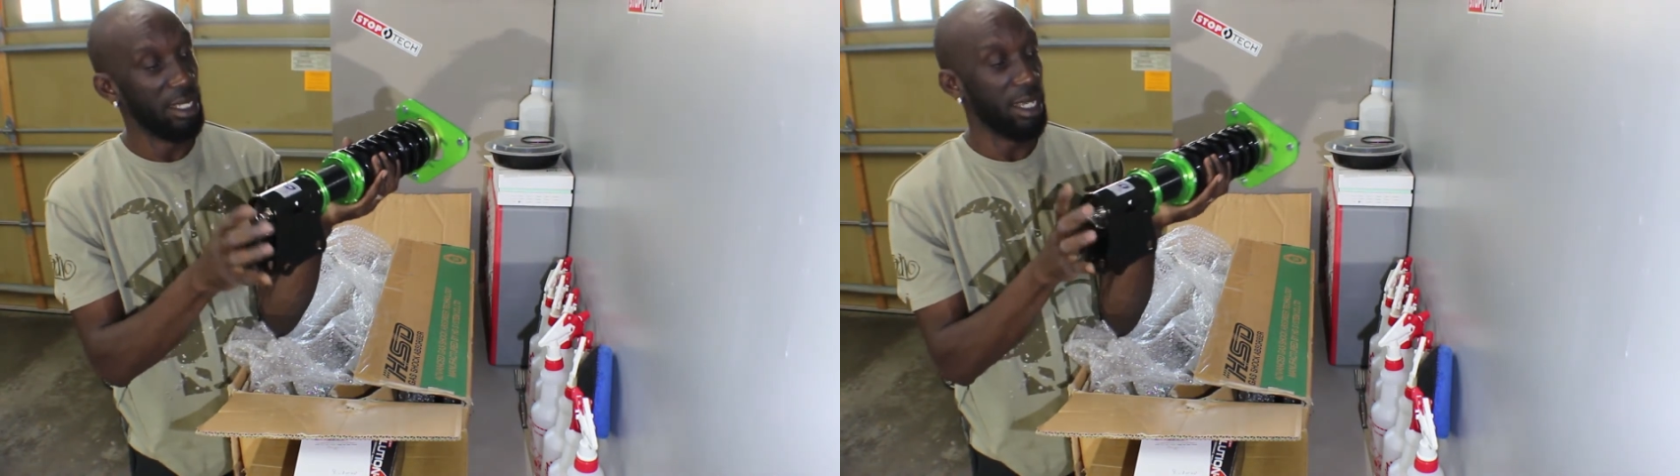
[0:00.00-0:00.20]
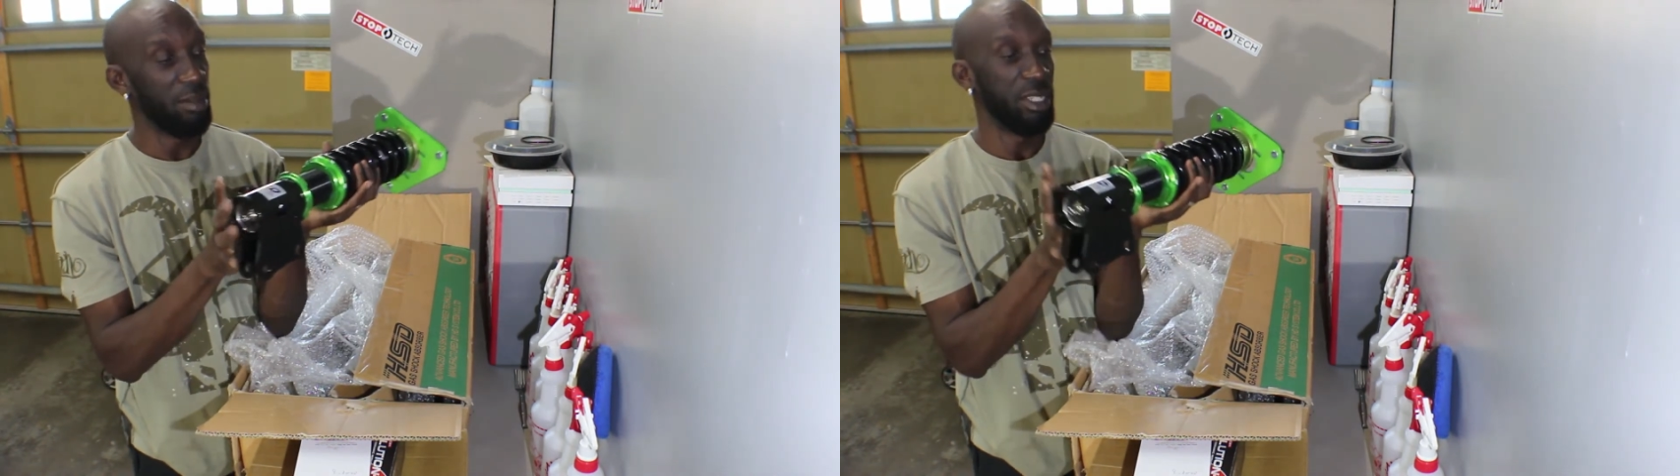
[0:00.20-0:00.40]

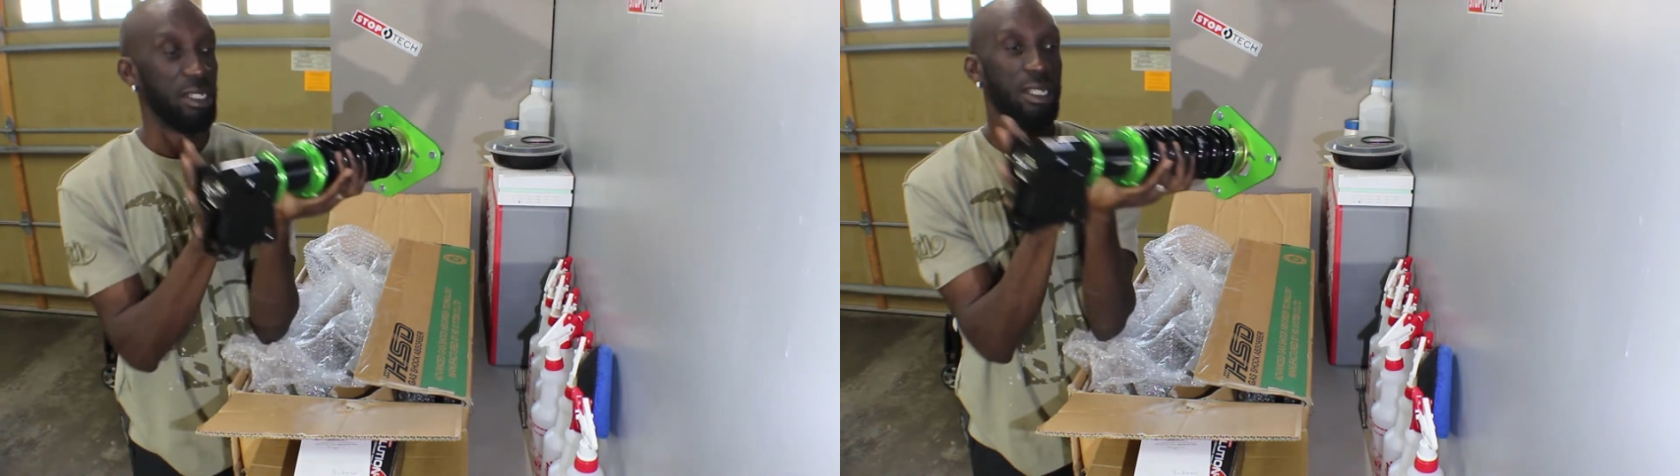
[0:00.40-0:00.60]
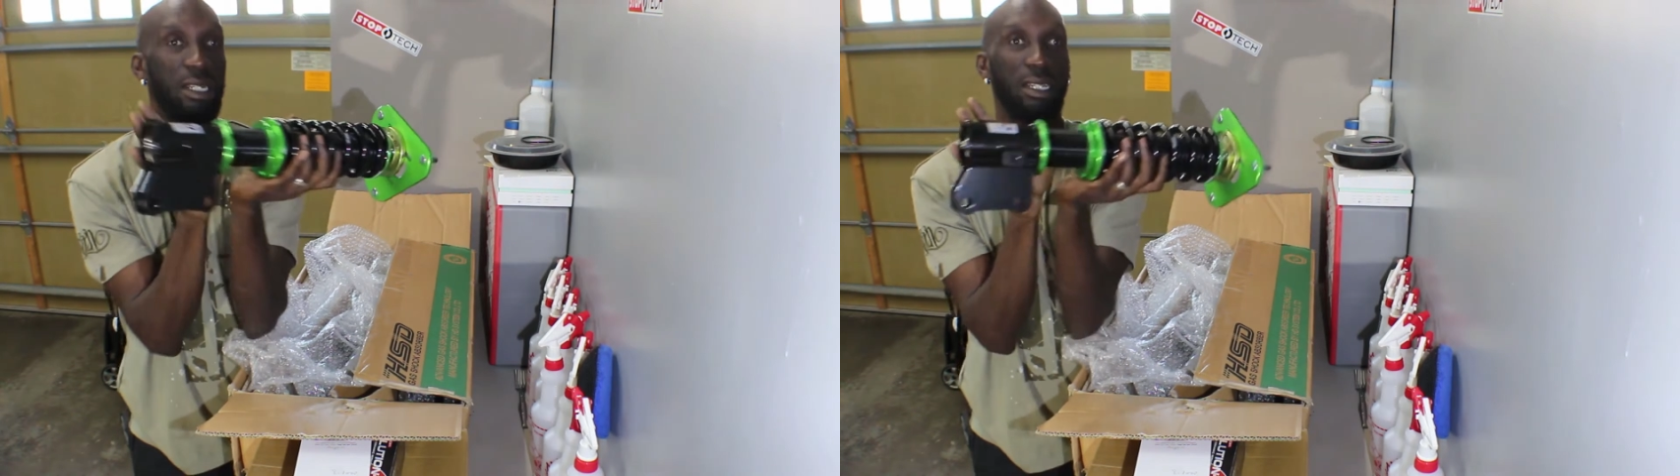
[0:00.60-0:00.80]

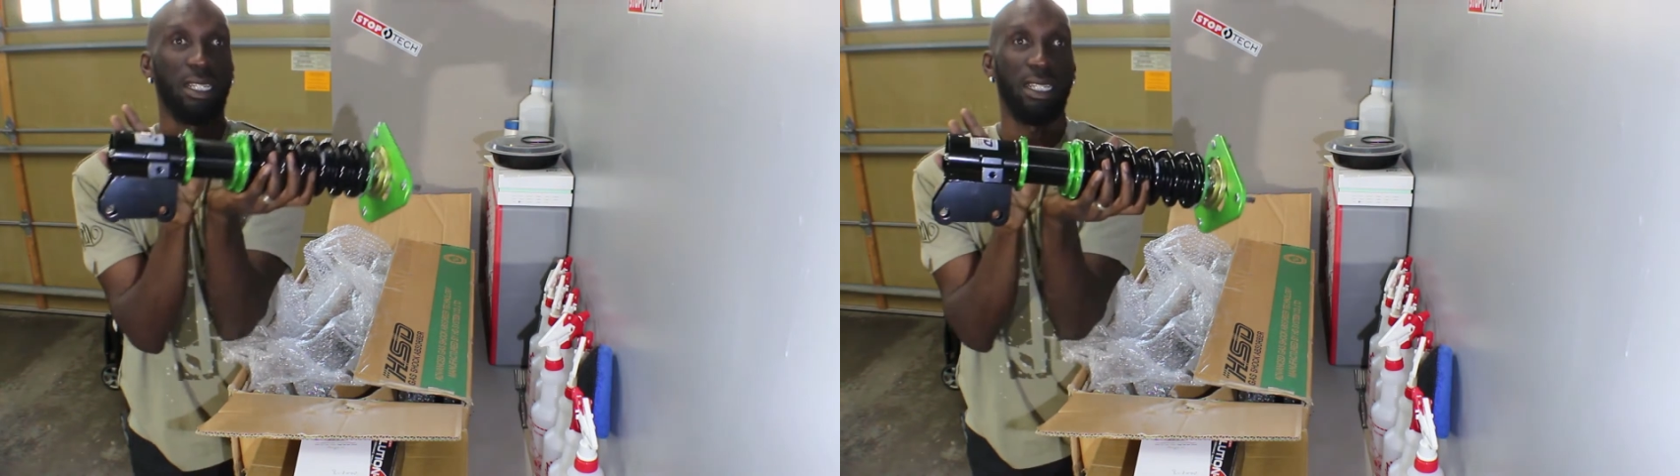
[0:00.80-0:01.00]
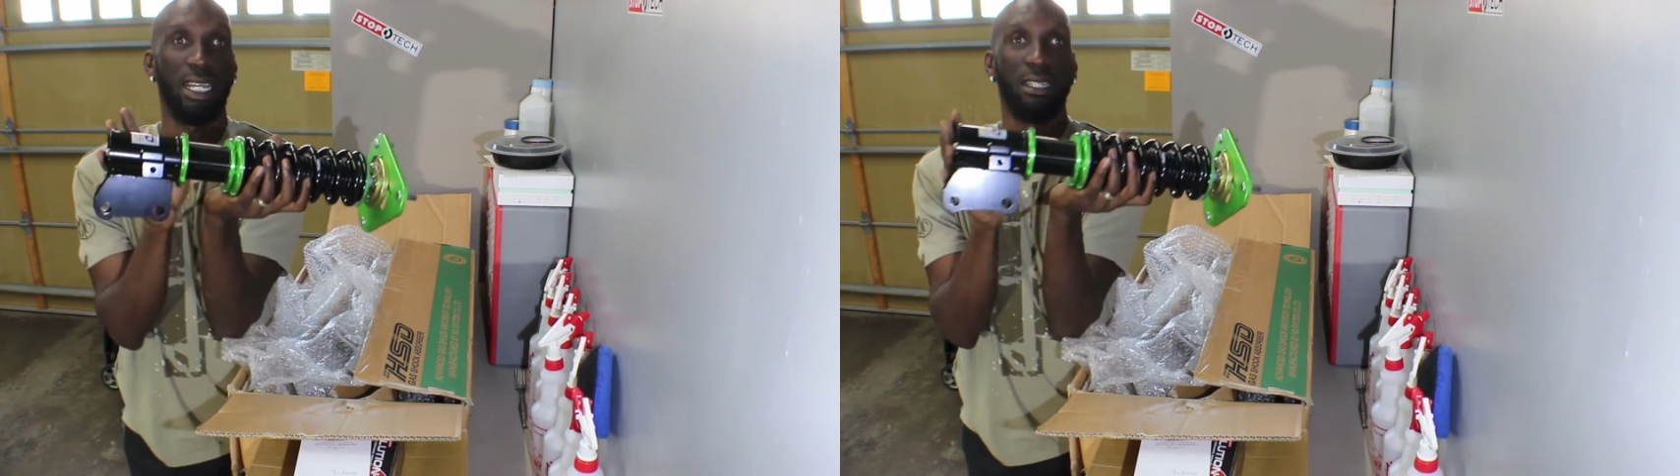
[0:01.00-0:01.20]
Look
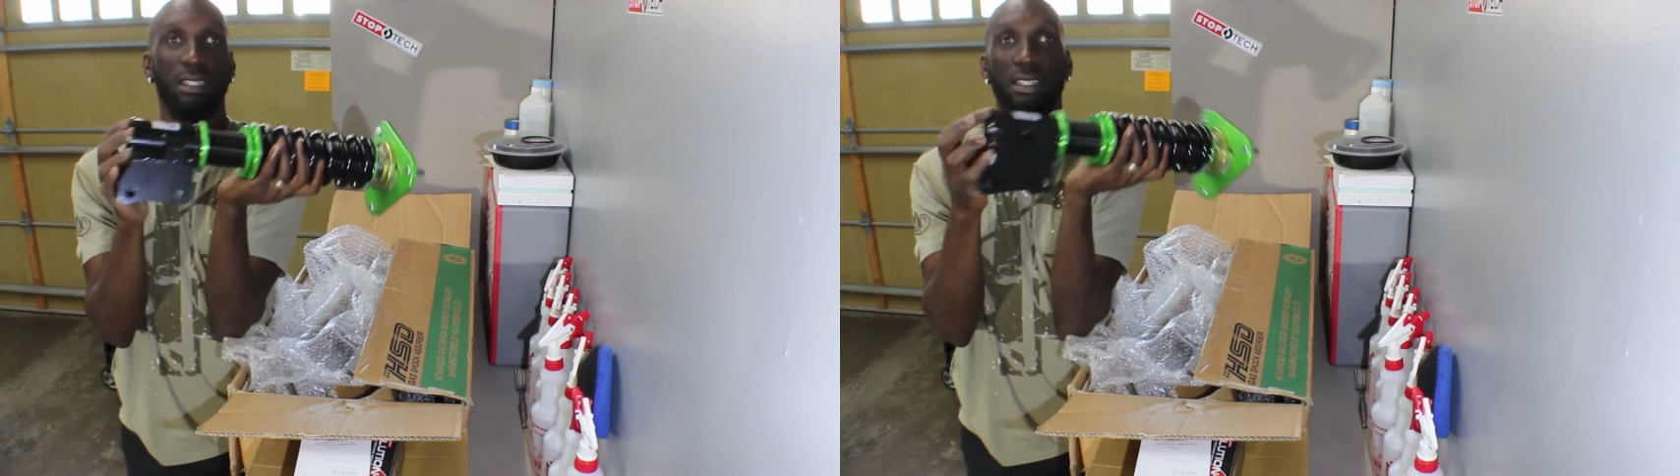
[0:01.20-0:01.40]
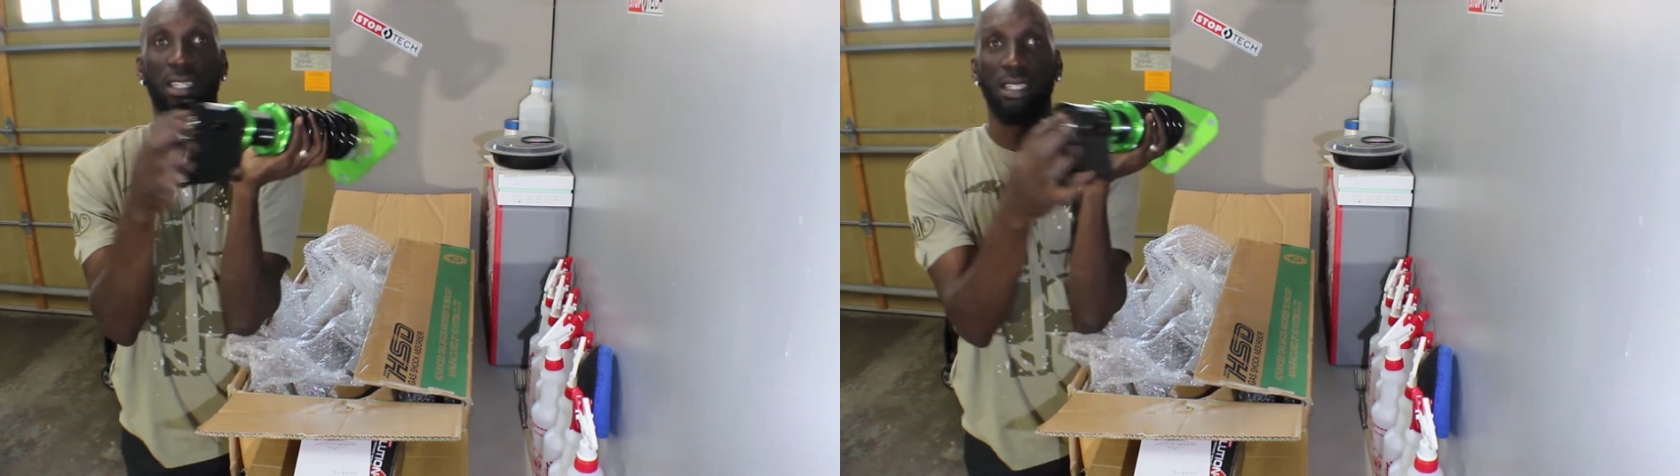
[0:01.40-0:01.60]
at that,
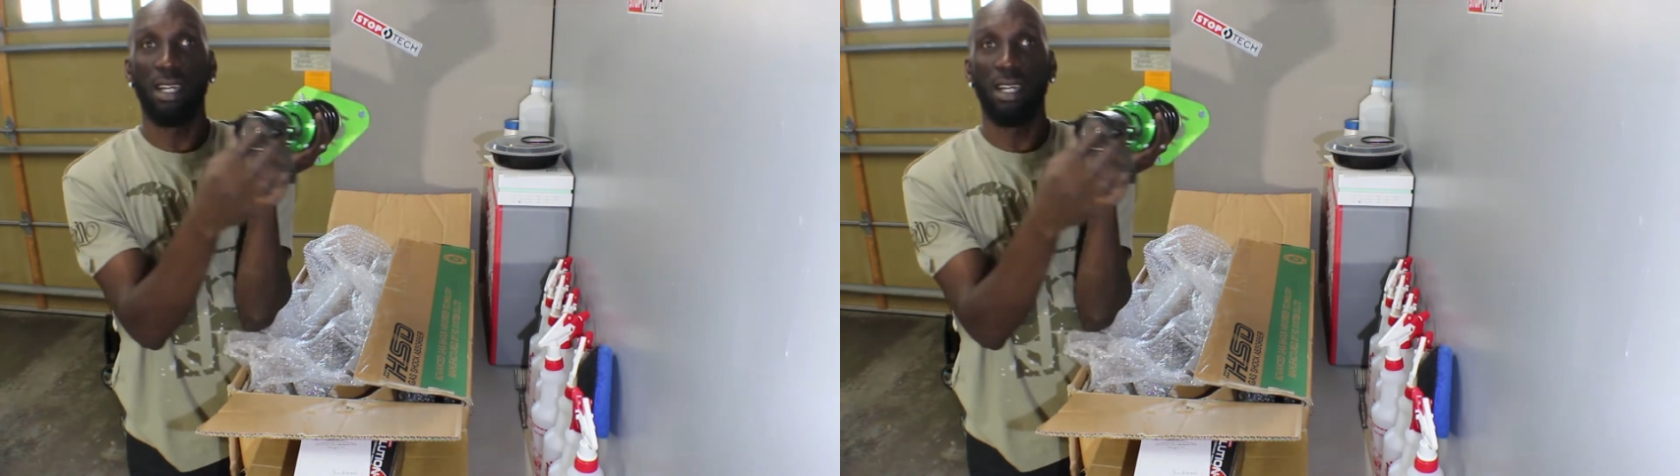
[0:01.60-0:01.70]
because it's